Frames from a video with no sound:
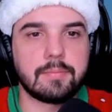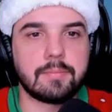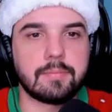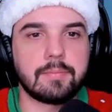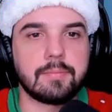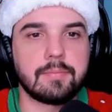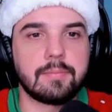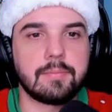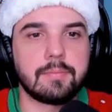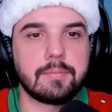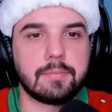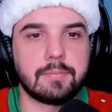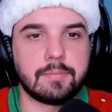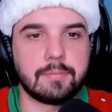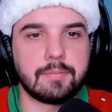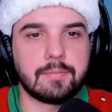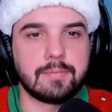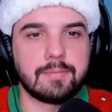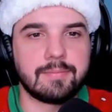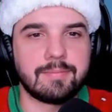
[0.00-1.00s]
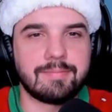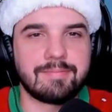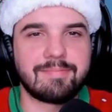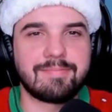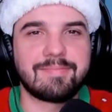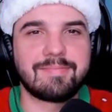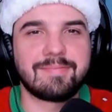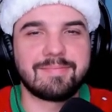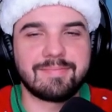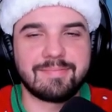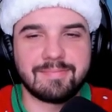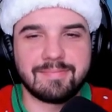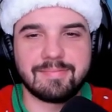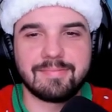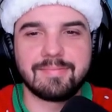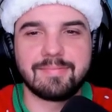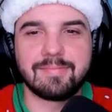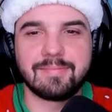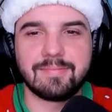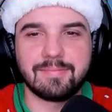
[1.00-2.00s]

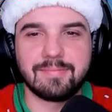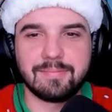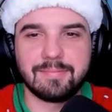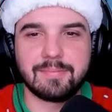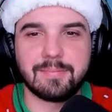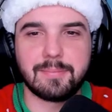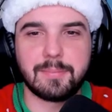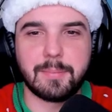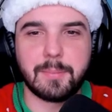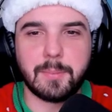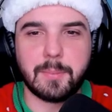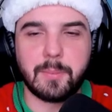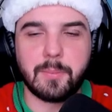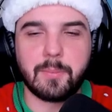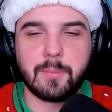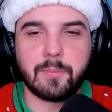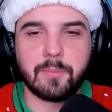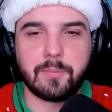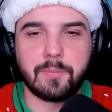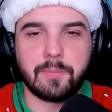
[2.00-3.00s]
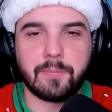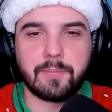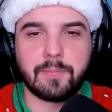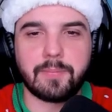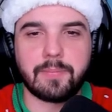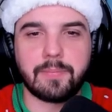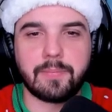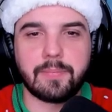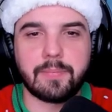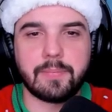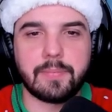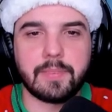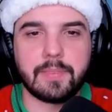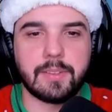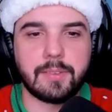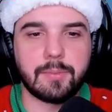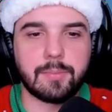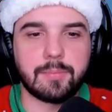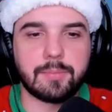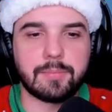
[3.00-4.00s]

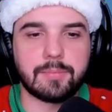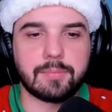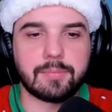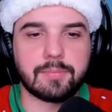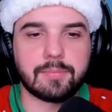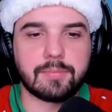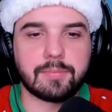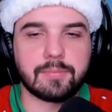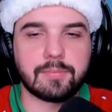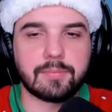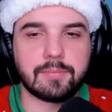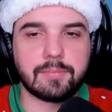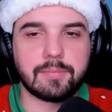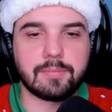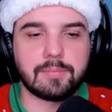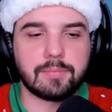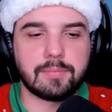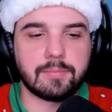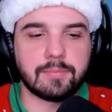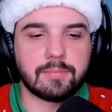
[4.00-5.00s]
No words are spoken by the person on screen.